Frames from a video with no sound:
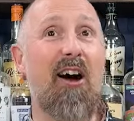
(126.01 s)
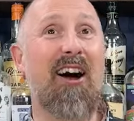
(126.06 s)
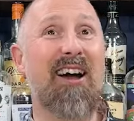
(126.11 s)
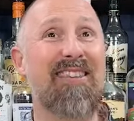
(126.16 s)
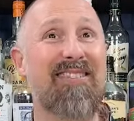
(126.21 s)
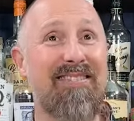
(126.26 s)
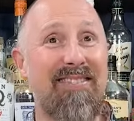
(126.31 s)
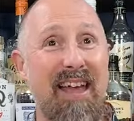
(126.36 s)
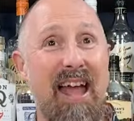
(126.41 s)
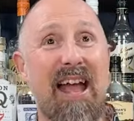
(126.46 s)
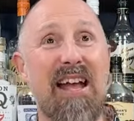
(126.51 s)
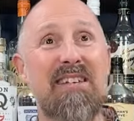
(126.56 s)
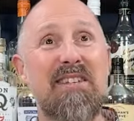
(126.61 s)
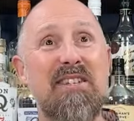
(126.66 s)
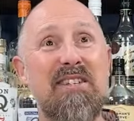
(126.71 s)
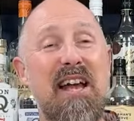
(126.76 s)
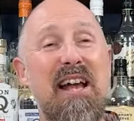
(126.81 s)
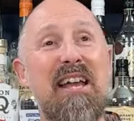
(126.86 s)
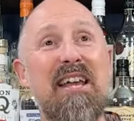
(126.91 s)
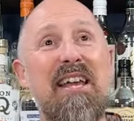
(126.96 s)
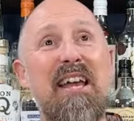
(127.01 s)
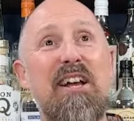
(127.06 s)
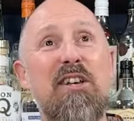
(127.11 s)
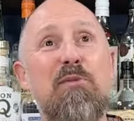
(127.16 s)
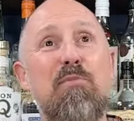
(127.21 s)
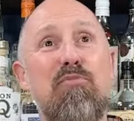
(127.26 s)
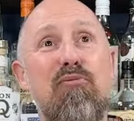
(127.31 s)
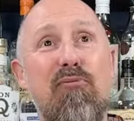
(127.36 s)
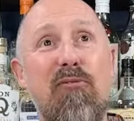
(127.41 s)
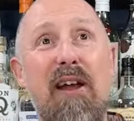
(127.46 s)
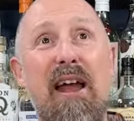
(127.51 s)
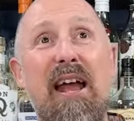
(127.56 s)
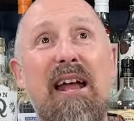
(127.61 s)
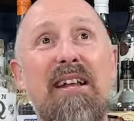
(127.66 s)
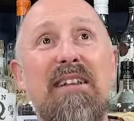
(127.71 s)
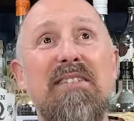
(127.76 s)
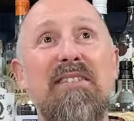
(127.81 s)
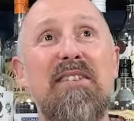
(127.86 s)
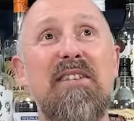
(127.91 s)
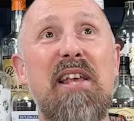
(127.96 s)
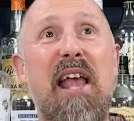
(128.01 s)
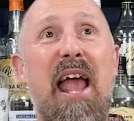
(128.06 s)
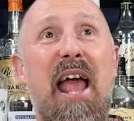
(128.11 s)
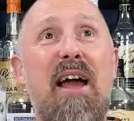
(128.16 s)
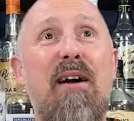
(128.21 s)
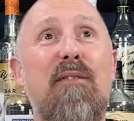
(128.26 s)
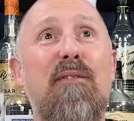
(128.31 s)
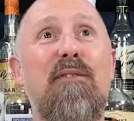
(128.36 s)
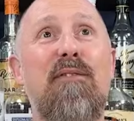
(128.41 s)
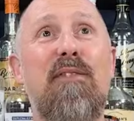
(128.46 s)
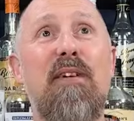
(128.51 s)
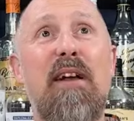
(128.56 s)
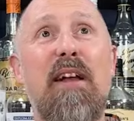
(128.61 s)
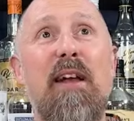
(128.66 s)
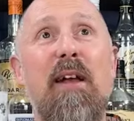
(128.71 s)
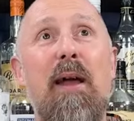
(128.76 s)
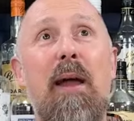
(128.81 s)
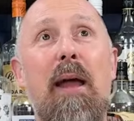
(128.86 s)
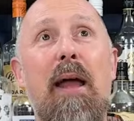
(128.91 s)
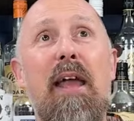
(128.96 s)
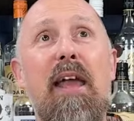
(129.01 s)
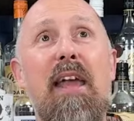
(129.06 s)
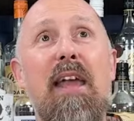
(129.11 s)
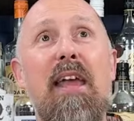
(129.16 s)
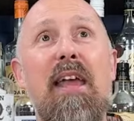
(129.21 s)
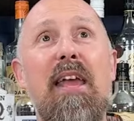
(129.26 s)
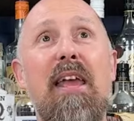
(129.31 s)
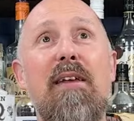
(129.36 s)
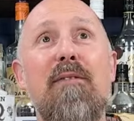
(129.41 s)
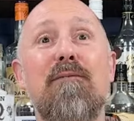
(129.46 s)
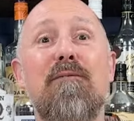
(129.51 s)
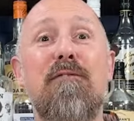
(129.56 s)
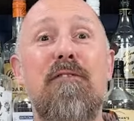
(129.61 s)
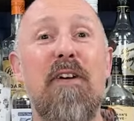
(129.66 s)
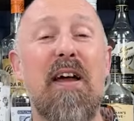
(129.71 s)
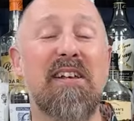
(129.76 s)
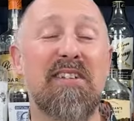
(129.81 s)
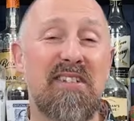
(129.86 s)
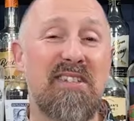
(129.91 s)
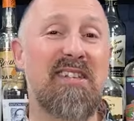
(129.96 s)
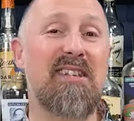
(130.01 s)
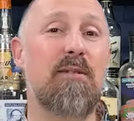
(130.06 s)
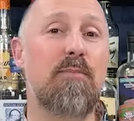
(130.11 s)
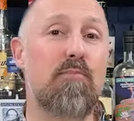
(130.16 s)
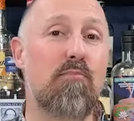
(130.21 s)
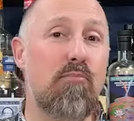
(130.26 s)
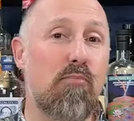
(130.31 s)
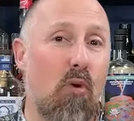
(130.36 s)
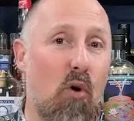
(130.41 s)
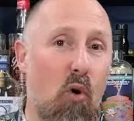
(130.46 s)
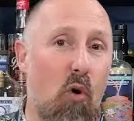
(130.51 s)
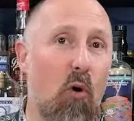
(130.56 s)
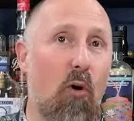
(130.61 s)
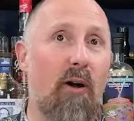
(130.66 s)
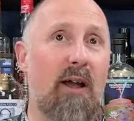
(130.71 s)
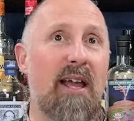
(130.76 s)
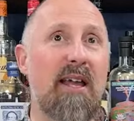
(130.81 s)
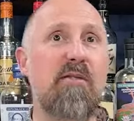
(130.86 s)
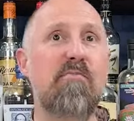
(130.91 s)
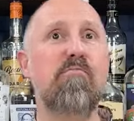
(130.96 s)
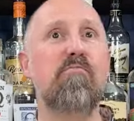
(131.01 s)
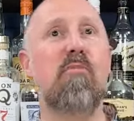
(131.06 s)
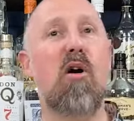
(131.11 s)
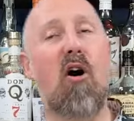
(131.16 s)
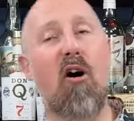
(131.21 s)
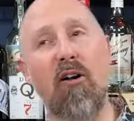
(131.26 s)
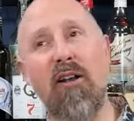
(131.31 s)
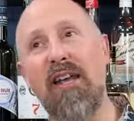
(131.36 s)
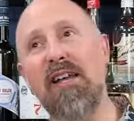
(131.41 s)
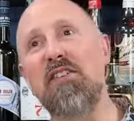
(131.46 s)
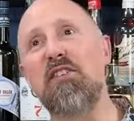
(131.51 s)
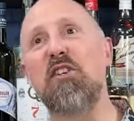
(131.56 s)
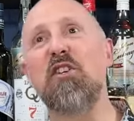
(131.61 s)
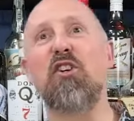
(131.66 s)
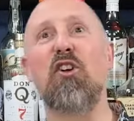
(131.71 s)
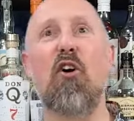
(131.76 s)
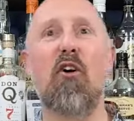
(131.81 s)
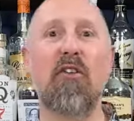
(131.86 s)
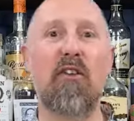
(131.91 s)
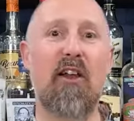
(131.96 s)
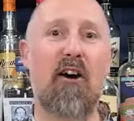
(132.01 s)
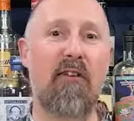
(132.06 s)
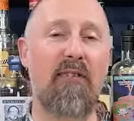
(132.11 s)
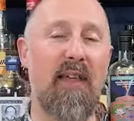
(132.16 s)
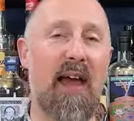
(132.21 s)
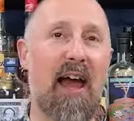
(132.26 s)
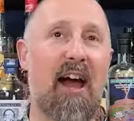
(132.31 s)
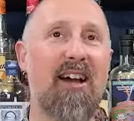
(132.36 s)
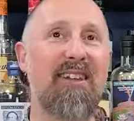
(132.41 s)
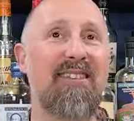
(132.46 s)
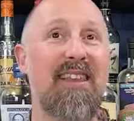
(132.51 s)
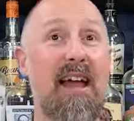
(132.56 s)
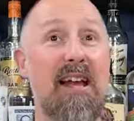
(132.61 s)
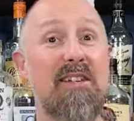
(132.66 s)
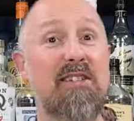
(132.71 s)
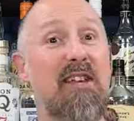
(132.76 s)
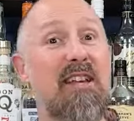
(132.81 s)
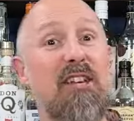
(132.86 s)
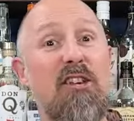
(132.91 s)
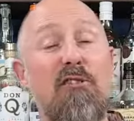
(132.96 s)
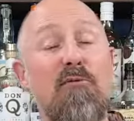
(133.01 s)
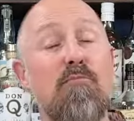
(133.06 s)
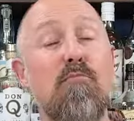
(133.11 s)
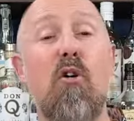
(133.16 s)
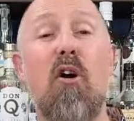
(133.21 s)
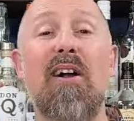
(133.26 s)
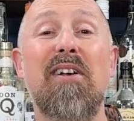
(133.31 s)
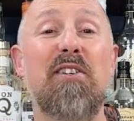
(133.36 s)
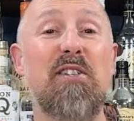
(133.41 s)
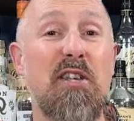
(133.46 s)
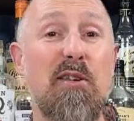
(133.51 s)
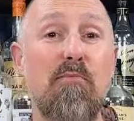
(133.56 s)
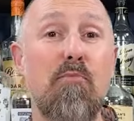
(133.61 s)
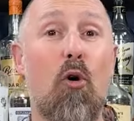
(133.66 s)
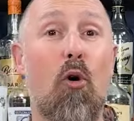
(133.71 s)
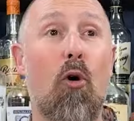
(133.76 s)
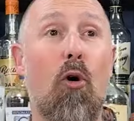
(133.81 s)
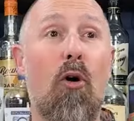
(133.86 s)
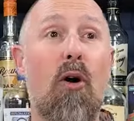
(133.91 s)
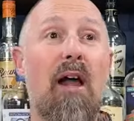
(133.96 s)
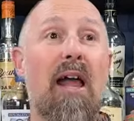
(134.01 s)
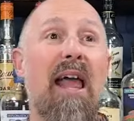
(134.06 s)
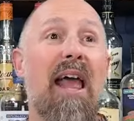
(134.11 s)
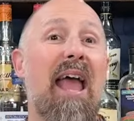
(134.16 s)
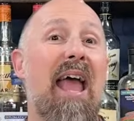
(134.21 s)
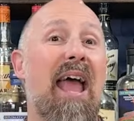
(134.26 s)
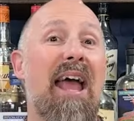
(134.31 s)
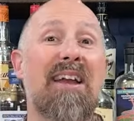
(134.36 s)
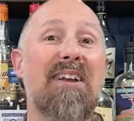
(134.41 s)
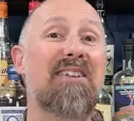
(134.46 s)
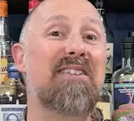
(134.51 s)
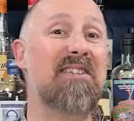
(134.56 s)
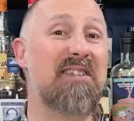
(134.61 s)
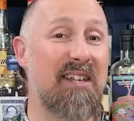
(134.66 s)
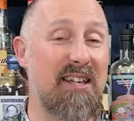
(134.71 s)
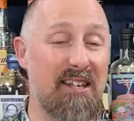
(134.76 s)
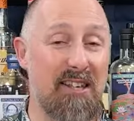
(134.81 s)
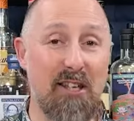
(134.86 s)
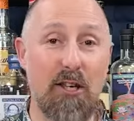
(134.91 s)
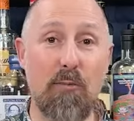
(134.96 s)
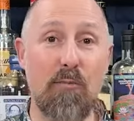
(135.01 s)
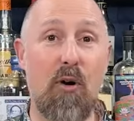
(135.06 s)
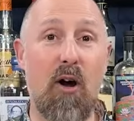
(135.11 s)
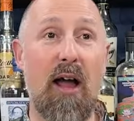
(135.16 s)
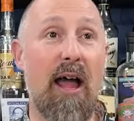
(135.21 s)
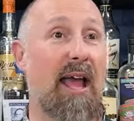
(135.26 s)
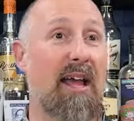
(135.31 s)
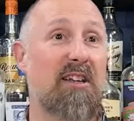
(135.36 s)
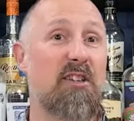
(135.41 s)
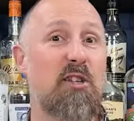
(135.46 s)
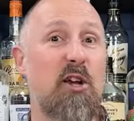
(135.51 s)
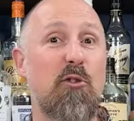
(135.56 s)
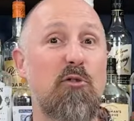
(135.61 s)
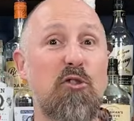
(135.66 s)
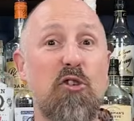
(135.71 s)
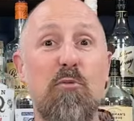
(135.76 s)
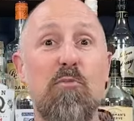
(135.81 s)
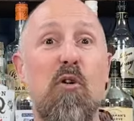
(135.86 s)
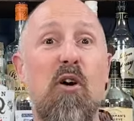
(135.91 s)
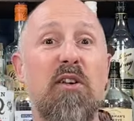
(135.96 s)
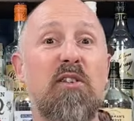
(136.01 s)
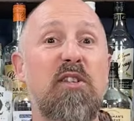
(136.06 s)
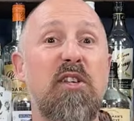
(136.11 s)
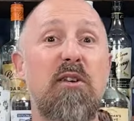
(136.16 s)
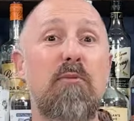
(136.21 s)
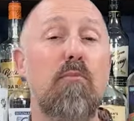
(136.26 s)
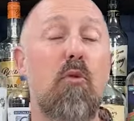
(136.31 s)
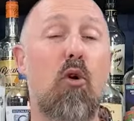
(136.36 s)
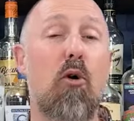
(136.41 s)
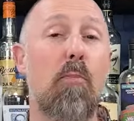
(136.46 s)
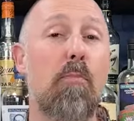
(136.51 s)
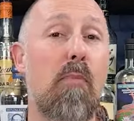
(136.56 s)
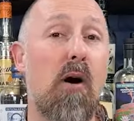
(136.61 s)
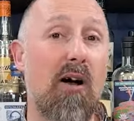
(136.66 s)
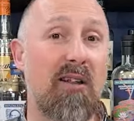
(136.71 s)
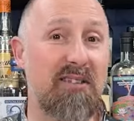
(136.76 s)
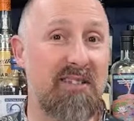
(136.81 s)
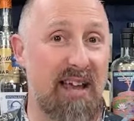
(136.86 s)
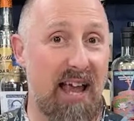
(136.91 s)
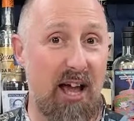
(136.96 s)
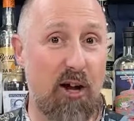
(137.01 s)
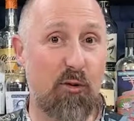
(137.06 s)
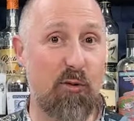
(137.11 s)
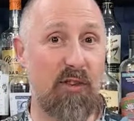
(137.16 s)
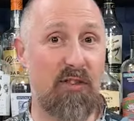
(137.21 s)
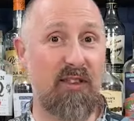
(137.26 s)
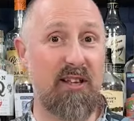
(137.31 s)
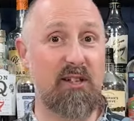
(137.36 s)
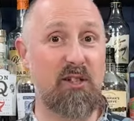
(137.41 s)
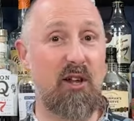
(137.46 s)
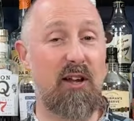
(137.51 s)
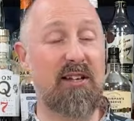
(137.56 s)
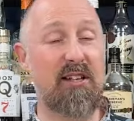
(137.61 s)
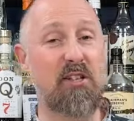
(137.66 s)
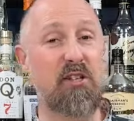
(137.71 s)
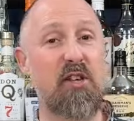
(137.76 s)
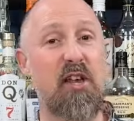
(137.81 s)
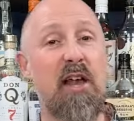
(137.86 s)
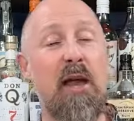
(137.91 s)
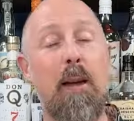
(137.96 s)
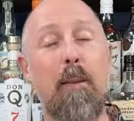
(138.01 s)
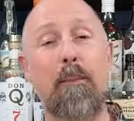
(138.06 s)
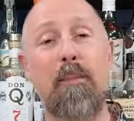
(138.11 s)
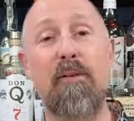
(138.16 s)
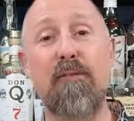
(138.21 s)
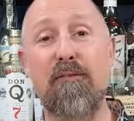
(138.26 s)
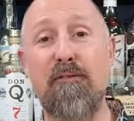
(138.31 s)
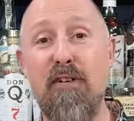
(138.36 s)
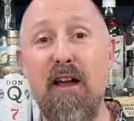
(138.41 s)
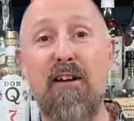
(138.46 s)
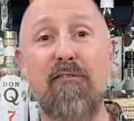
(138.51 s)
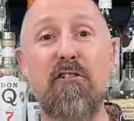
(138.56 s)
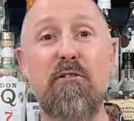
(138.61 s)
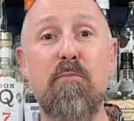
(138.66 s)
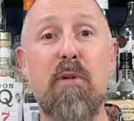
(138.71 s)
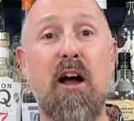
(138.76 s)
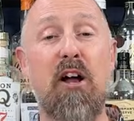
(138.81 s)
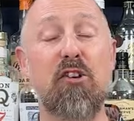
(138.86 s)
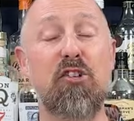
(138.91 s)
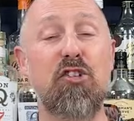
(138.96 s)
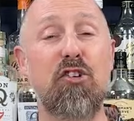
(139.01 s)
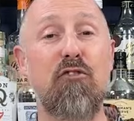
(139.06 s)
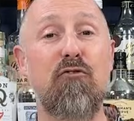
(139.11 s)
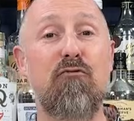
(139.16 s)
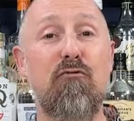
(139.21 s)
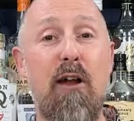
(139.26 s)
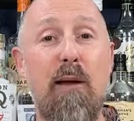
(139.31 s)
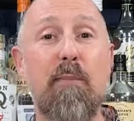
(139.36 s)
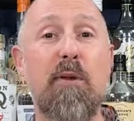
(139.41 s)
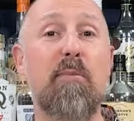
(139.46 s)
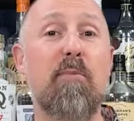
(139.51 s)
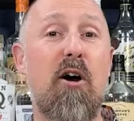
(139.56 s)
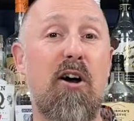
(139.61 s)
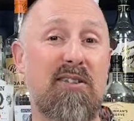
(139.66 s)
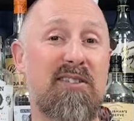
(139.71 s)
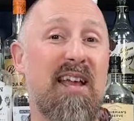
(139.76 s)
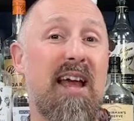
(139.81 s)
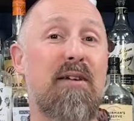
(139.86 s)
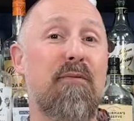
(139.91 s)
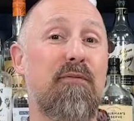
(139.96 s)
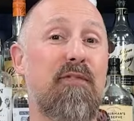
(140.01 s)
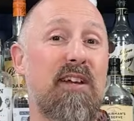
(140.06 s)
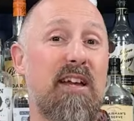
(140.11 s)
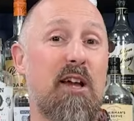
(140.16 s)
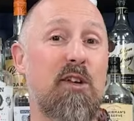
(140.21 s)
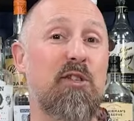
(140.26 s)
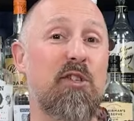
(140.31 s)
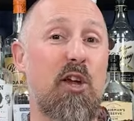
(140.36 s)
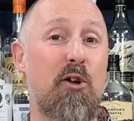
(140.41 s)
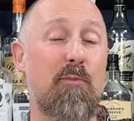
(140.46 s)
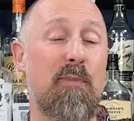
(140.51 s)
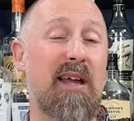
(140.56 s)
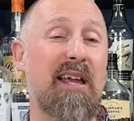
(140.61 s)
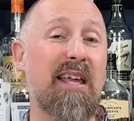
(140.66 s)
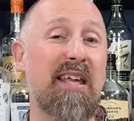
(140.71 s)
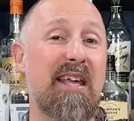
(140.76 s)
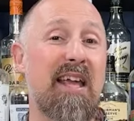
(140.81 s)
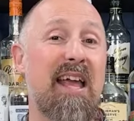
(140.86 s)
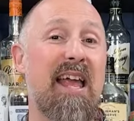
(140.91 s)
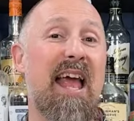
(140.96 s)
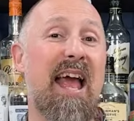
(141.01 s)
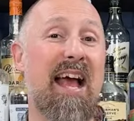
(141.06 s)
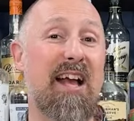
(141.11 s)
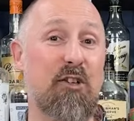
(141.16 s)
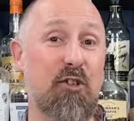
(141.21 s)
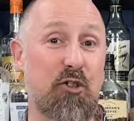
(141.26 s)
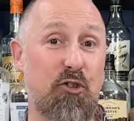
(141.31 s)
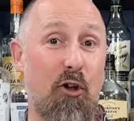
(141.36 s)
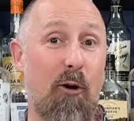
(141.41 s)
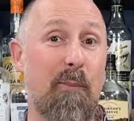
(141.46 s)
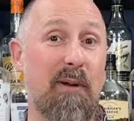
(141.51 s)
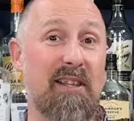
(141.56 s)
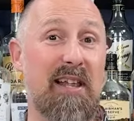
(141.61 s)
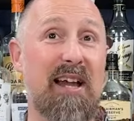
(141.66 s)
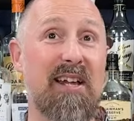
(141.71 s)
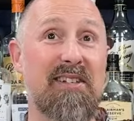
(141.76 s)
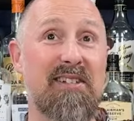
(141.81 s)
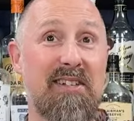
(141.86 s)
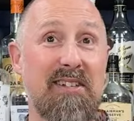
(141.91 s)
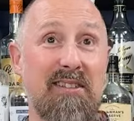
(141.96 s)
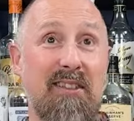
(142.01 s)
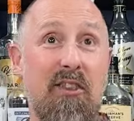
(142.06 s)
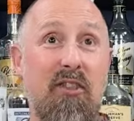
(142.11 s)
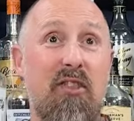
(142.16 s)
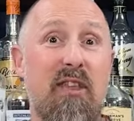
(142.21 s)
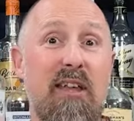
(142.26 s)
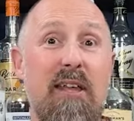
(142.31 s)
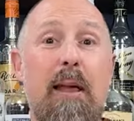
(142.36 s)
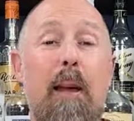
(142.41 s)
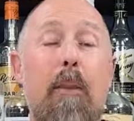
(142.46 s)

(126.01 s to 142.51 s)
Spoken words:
I dare say, as brands have invested more in markets and gone like that, I dare say you might see more Hennessy, you might XOs, you might see more Martell and things like this. But very much Remy Martin VSOP has dominated the